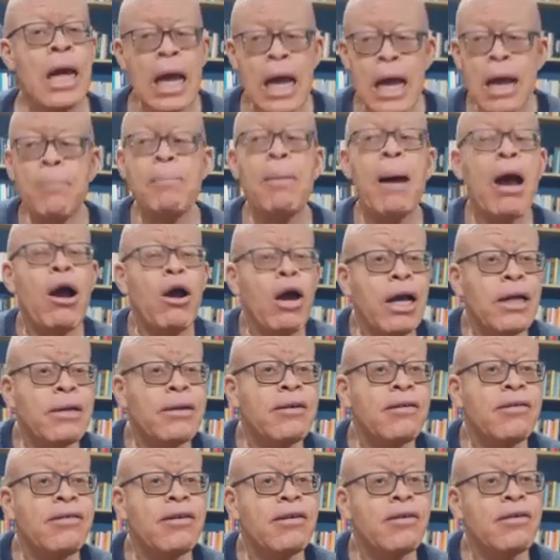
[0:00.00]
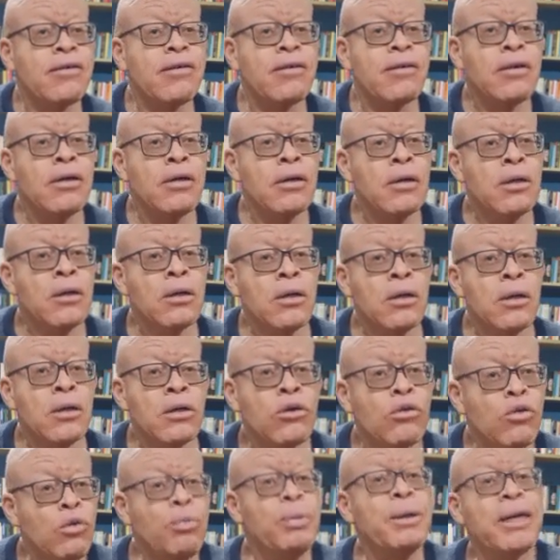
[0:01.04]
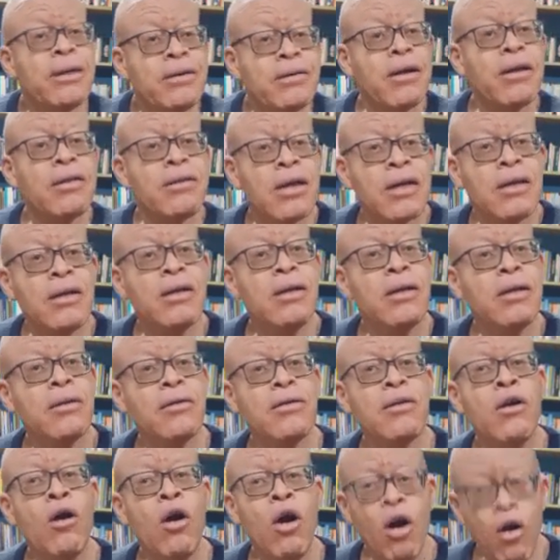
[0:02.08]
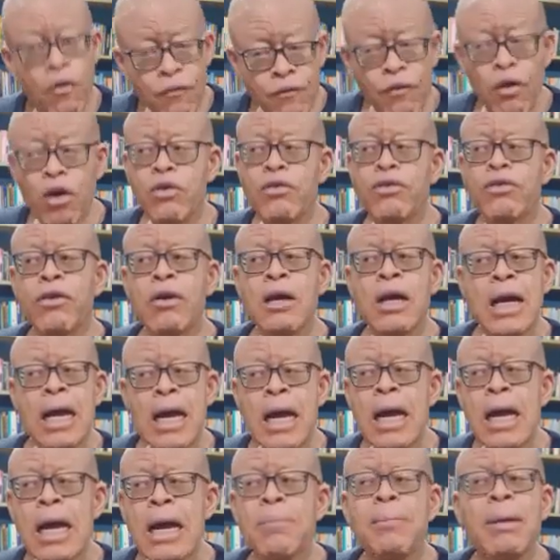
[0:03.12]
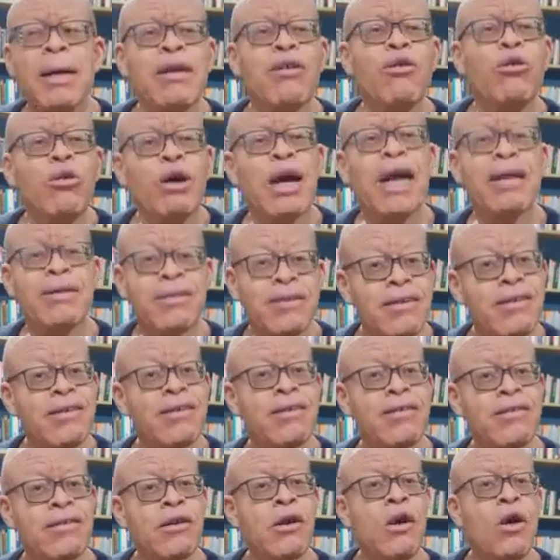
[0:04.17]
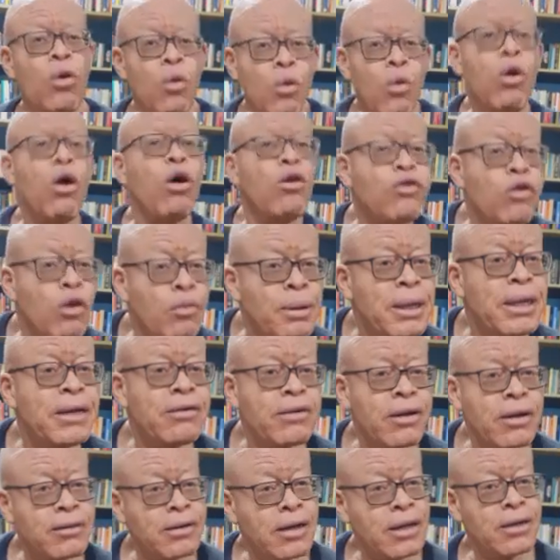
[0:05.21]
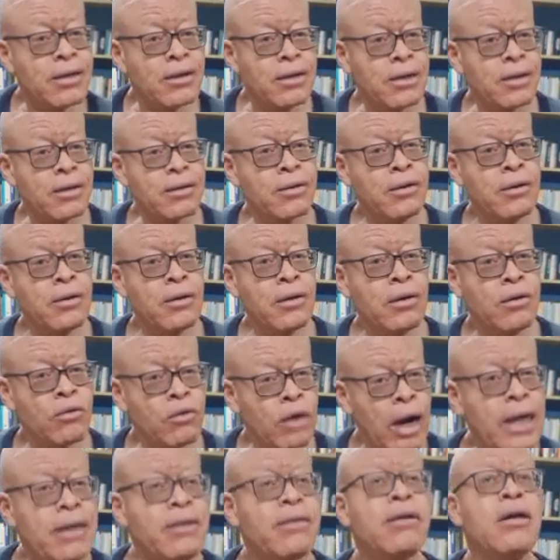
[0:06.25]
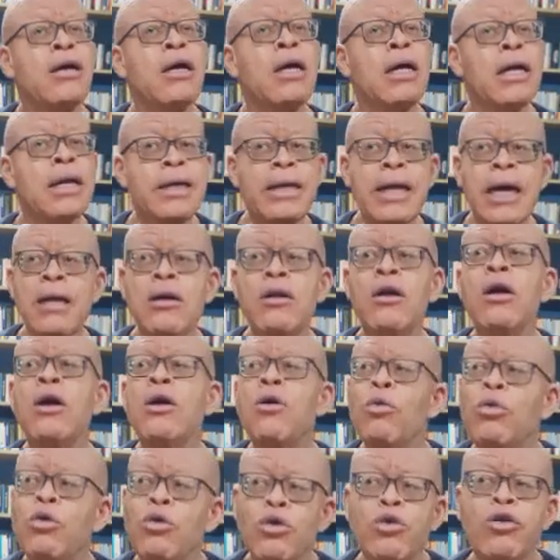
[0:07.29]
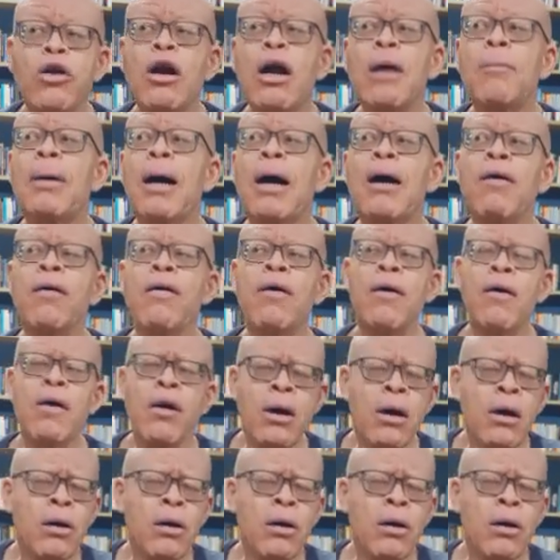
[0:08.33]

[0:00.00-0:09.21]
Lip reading: a bioethicist could be interested in it. Of course, a medical ethicist will also be interested in it, right? Then you talk about